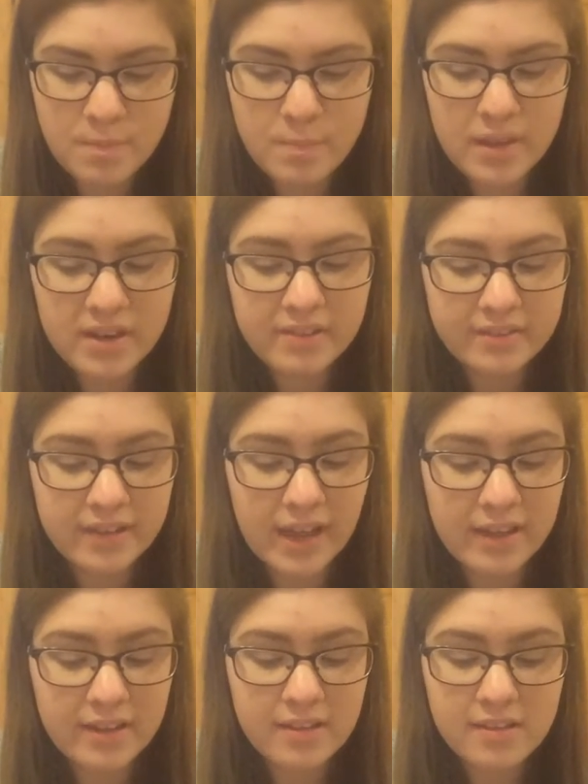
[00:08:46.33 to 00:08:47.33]

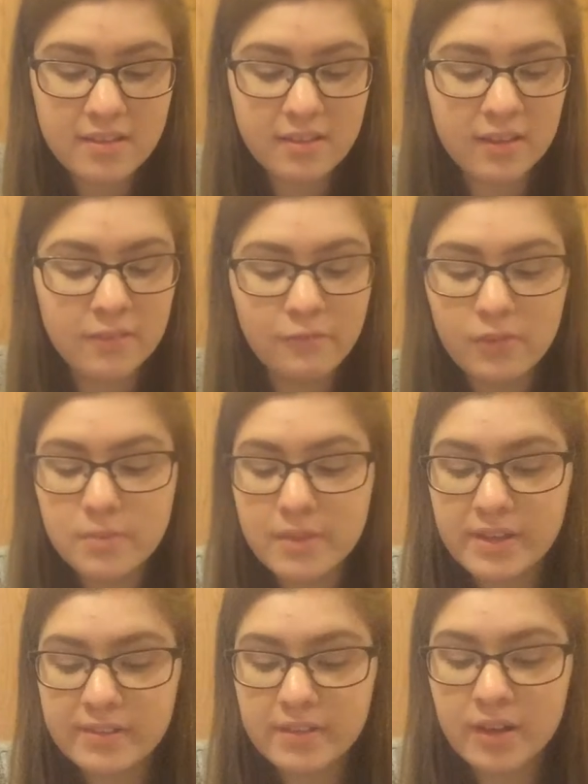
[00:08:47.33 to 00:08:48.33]
Meningitis is
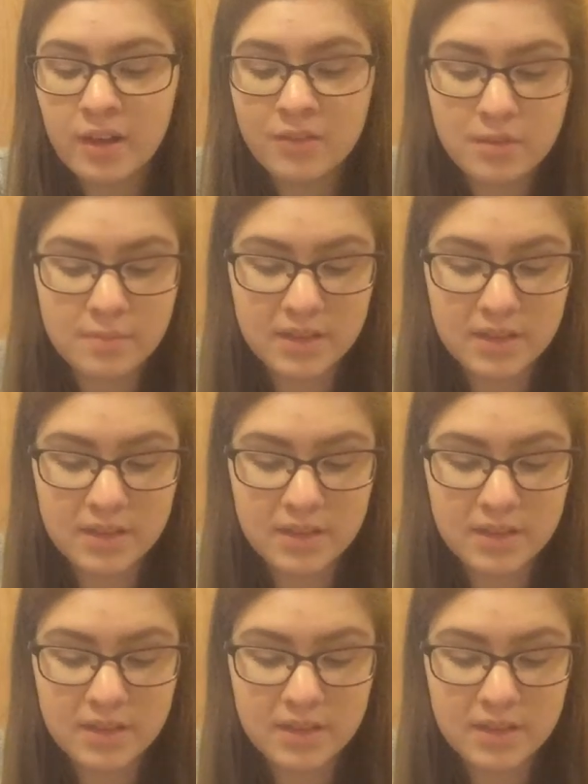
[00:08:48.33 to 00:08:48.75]
inflammation of the